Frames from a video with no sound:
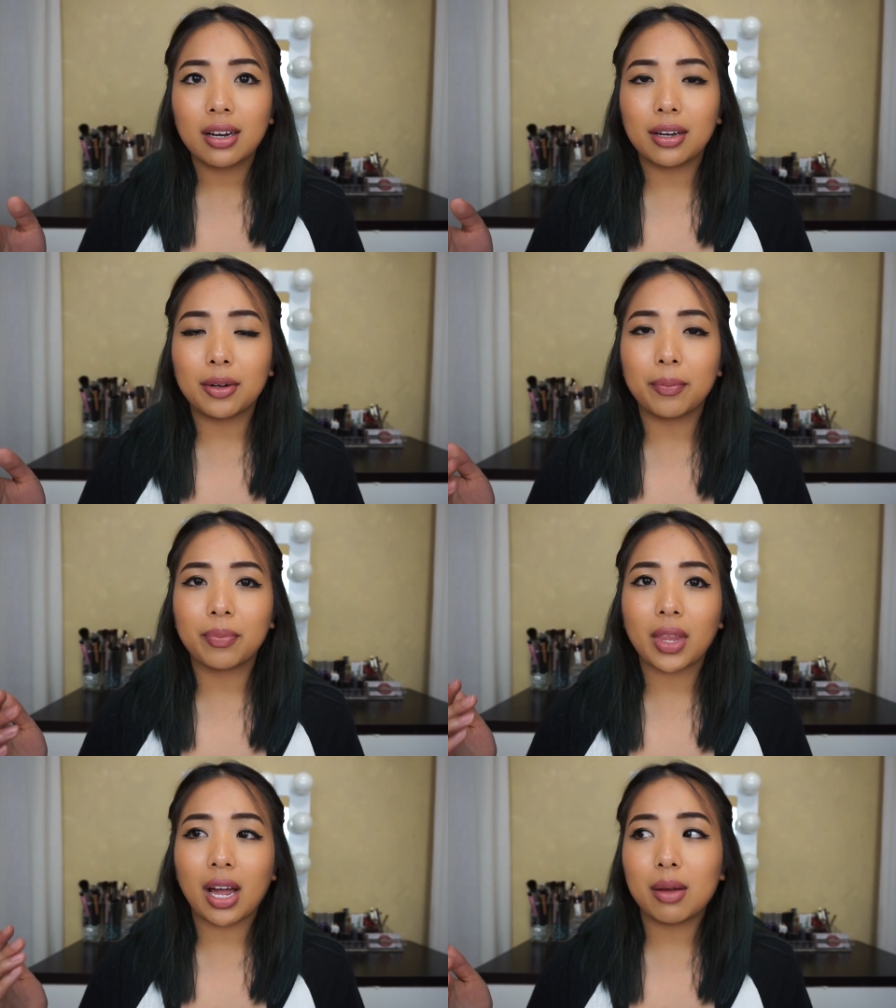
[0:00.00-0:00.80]

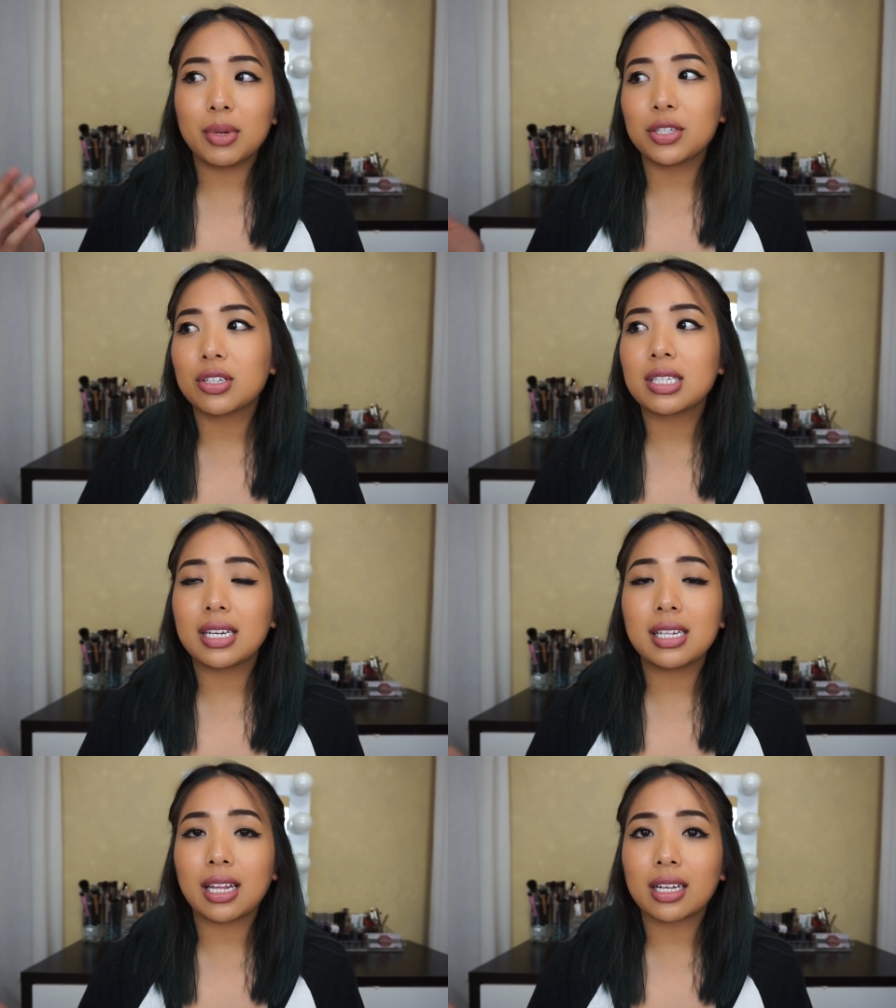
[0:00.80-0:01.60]
Um, I'm
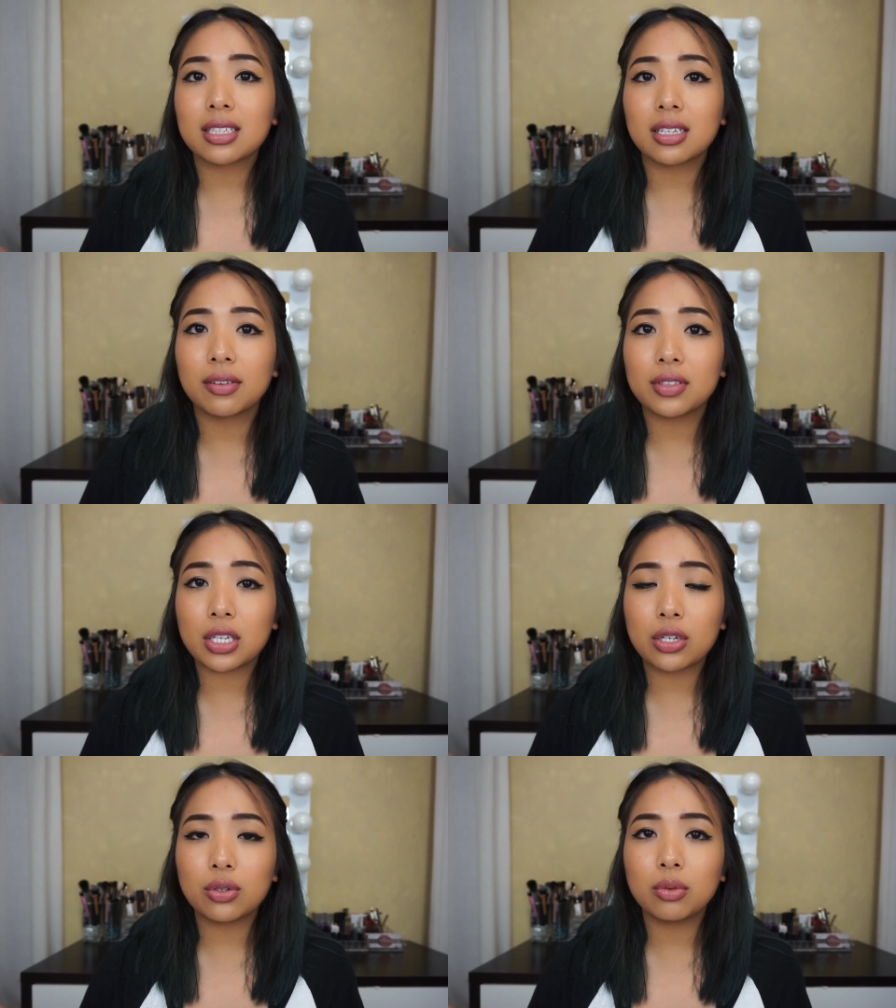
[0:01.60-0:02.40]
interested in that stuff
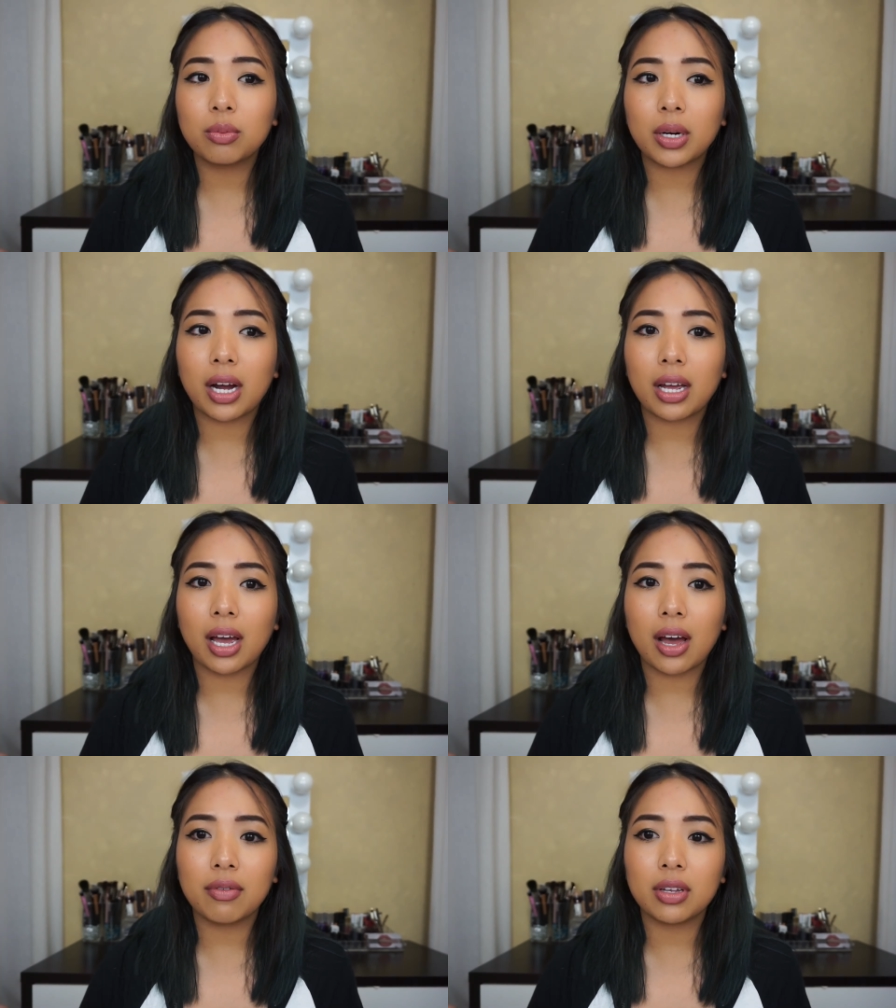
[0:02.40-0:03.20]
too, but I
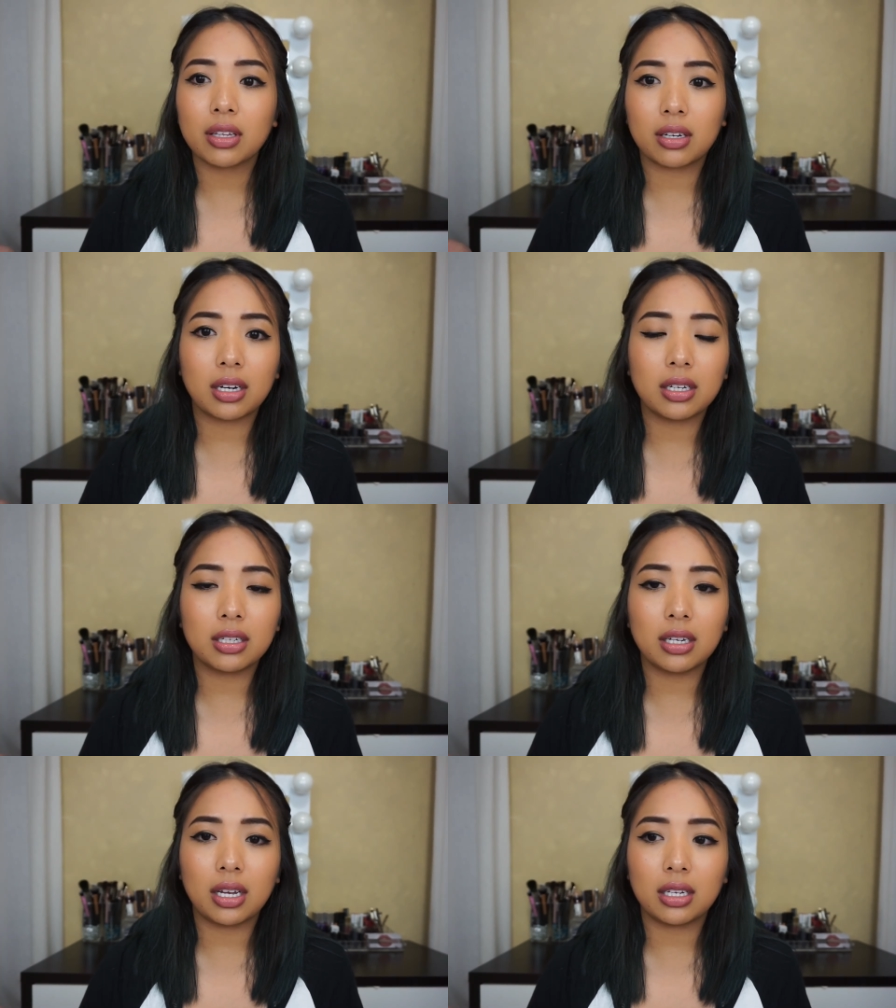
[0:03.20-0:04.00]
haven't
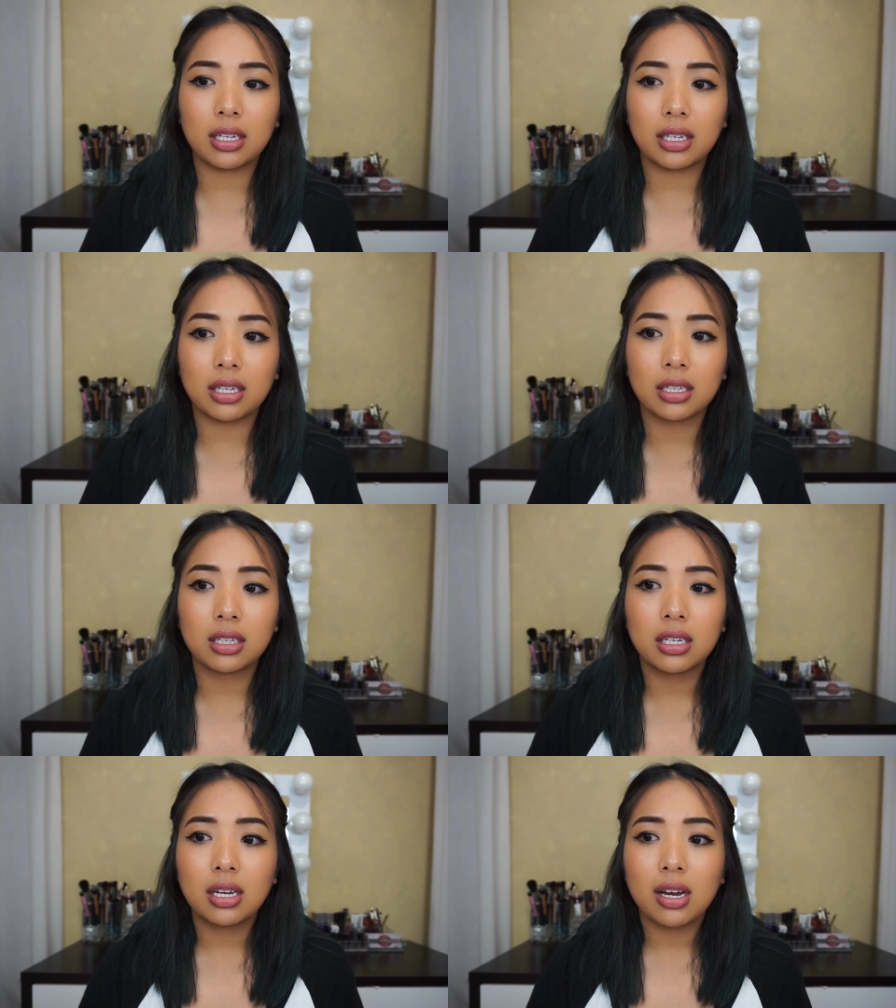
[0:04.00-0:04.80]
gotten any
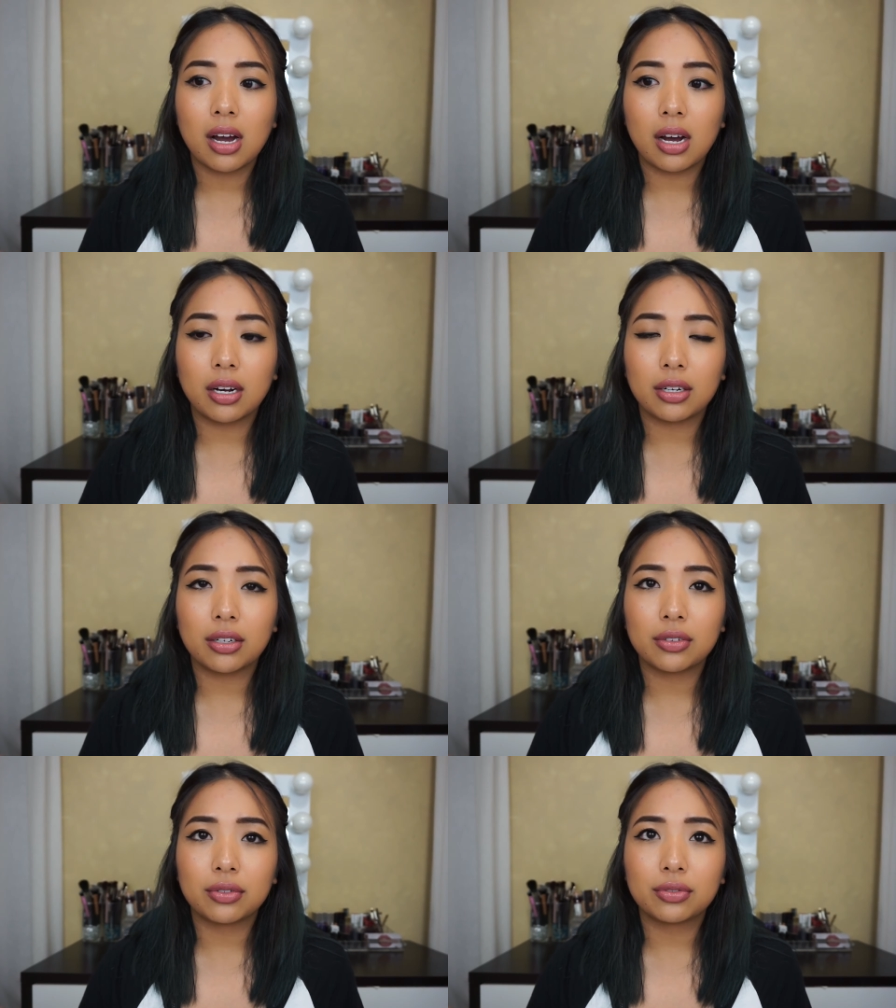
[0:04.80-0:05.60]

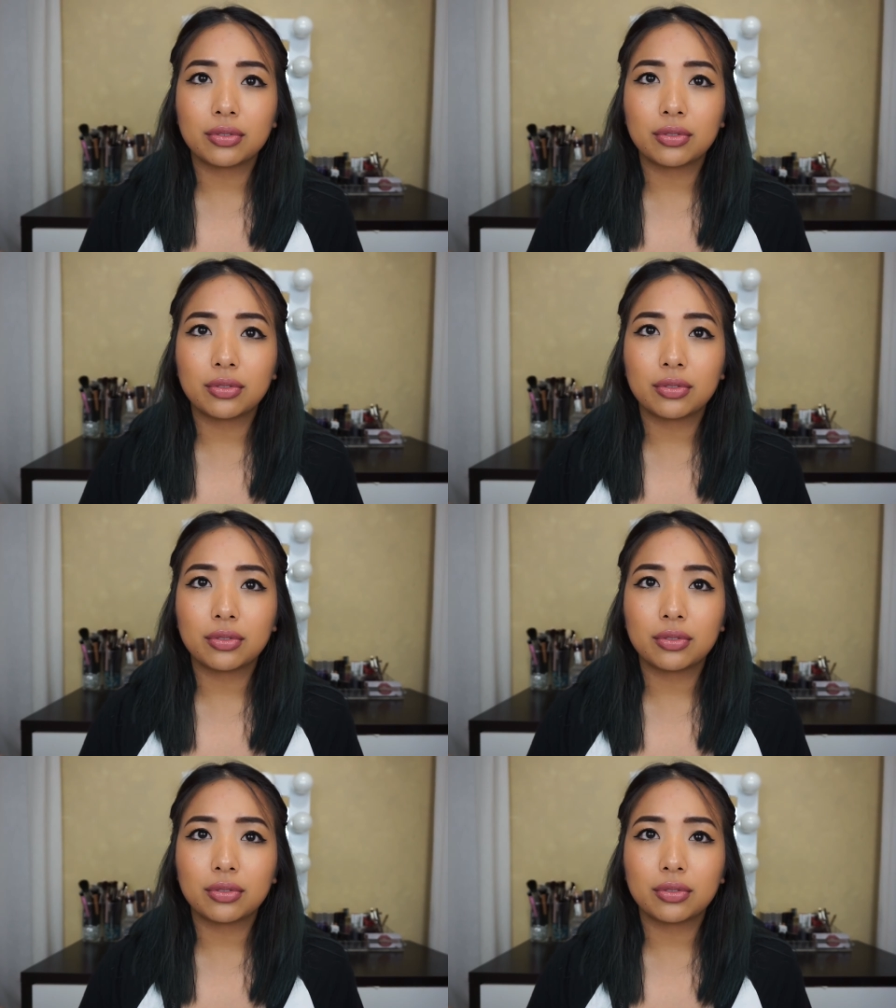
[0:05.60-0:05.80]
of